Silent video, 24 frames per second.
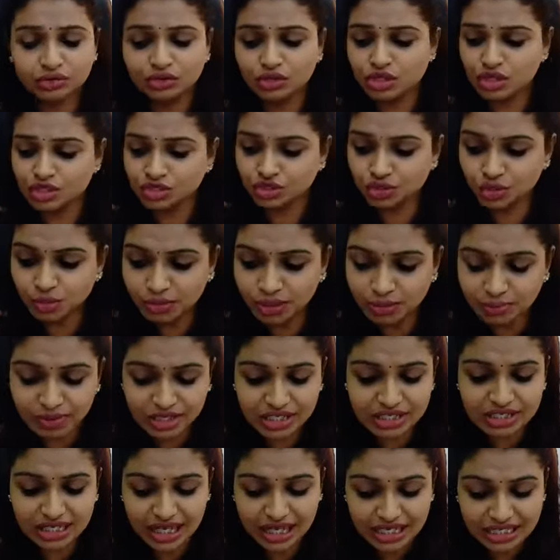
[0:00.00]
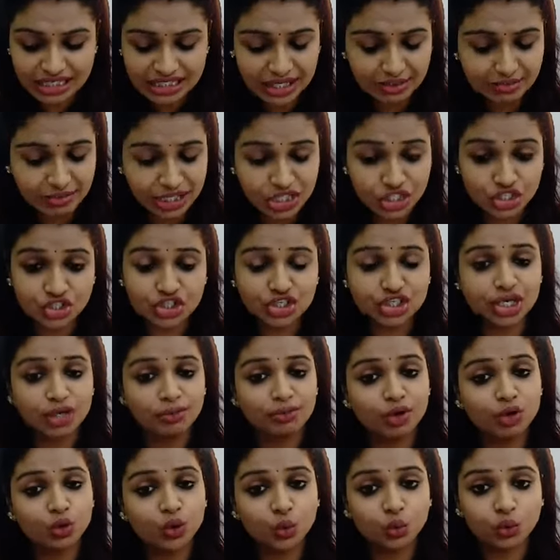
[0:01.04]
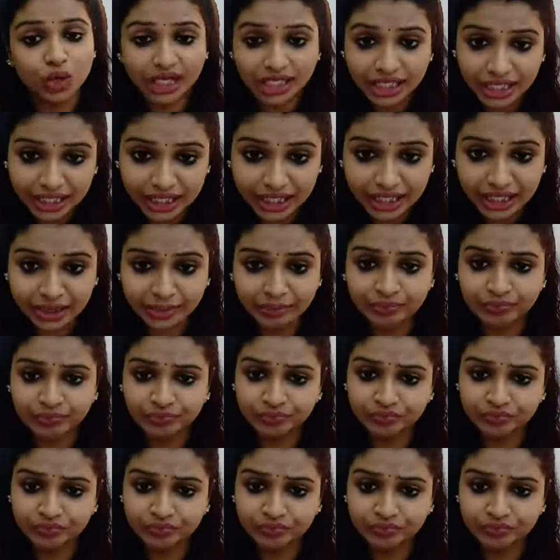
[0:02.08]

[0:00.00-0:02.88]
So to be precise, he mentioned about 1 a.m.